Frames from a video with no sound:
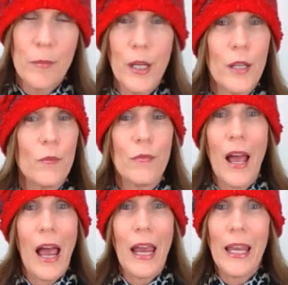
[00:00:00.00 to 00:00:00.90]
but
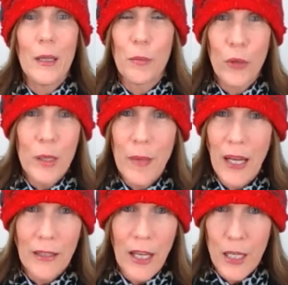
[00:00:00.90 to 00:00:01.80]
I got to bring
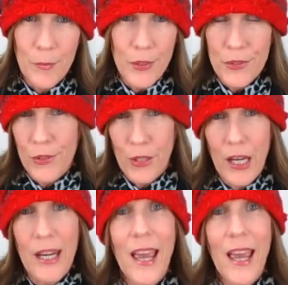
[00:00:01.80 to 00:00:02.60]
back the enemas, okay?